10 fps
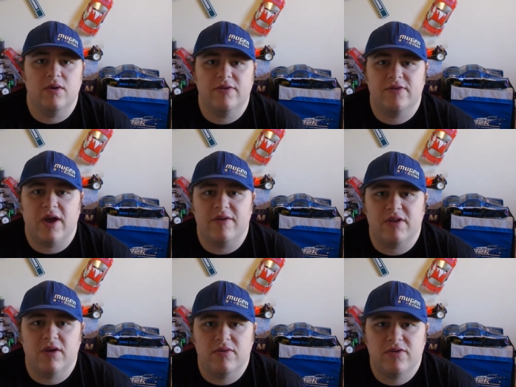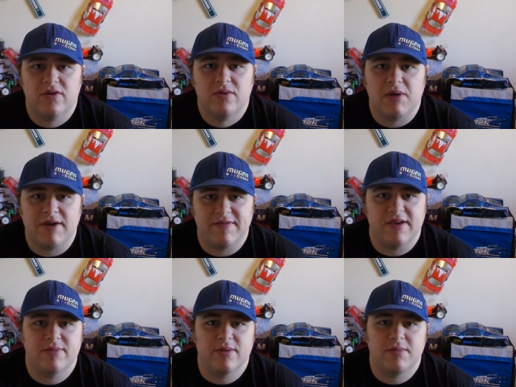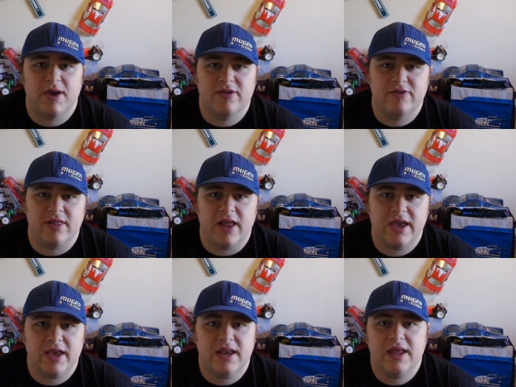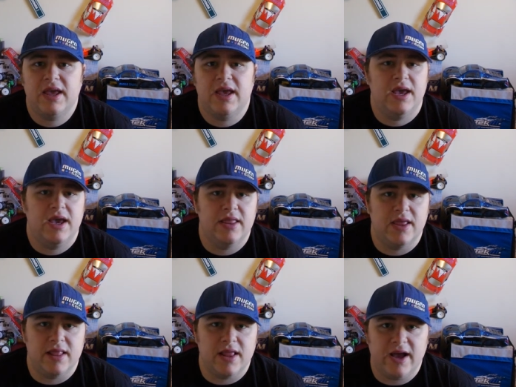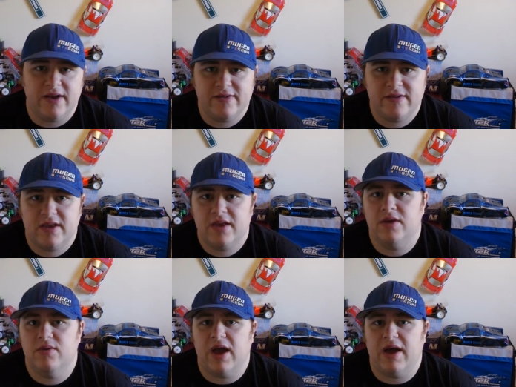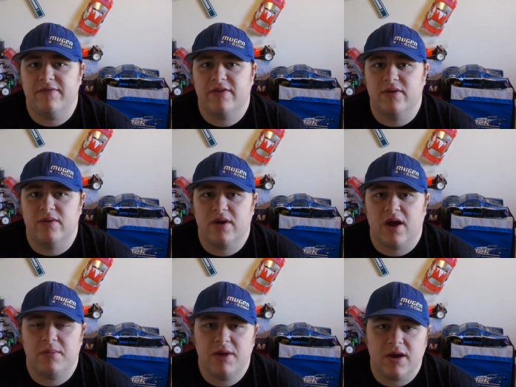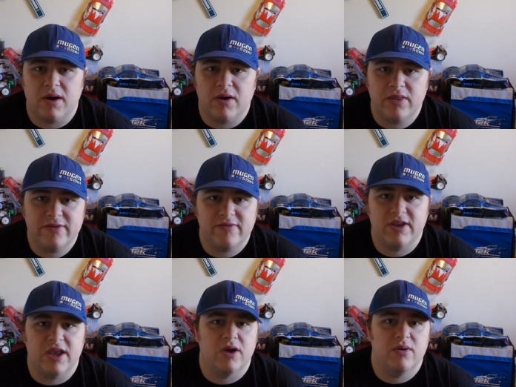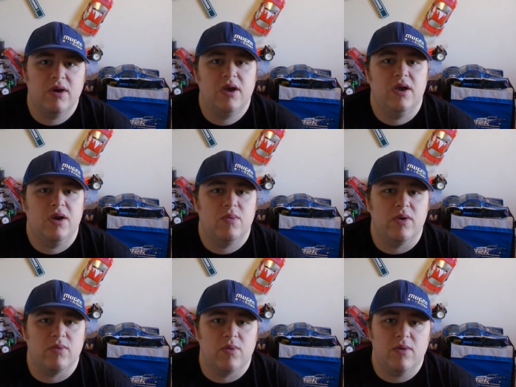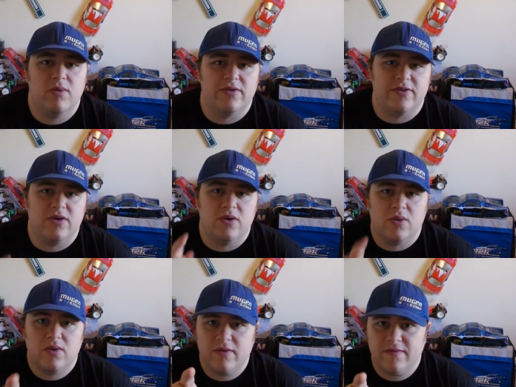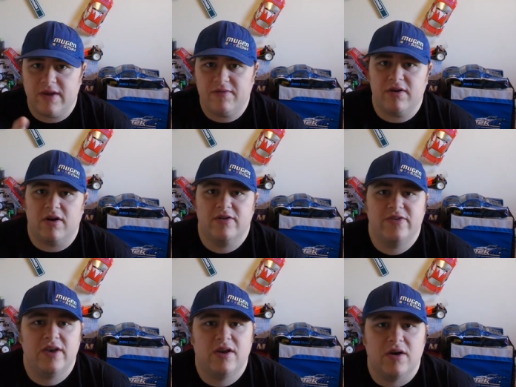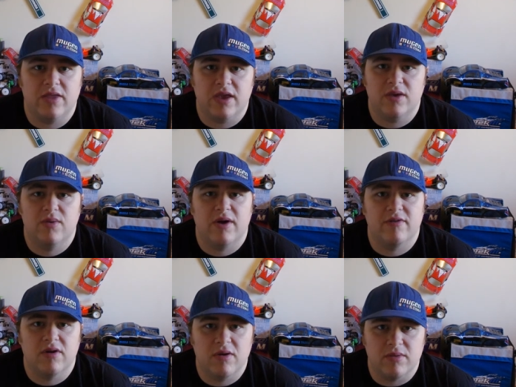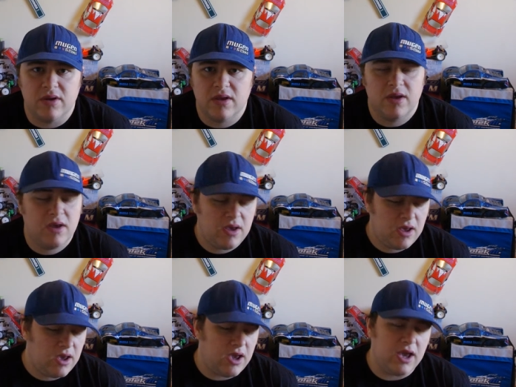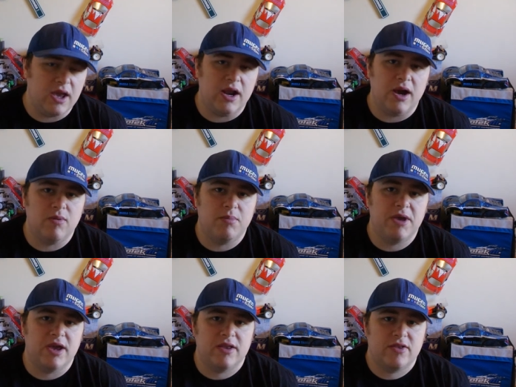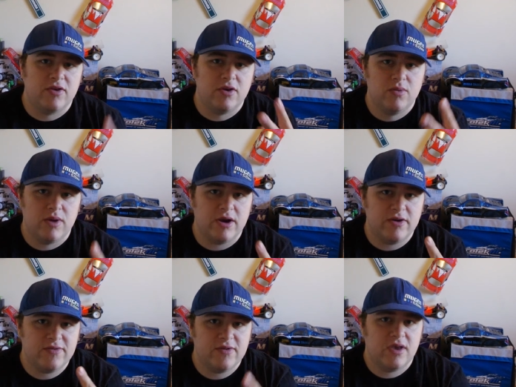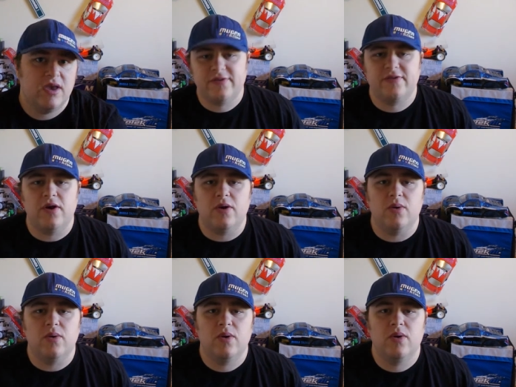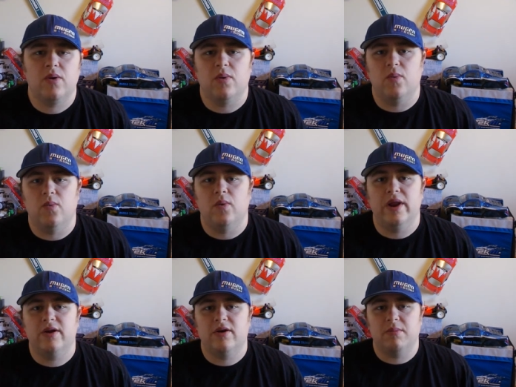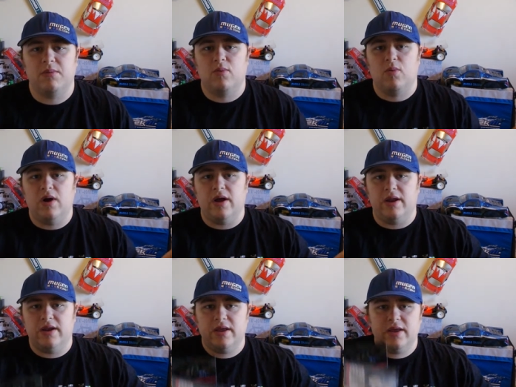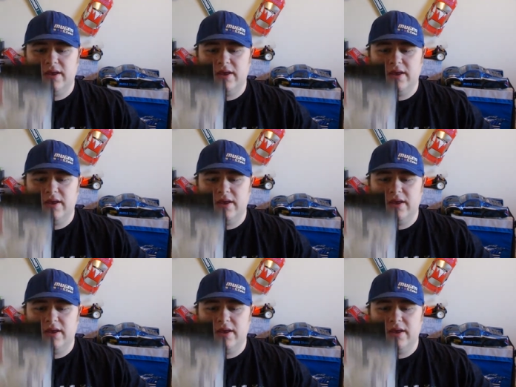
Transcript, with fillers: You also have to go to my Facebook page and like it. And then last, you have to comment on this video with what was your favorite RC car that you ever owned. And I will pick two winners. So, winner number one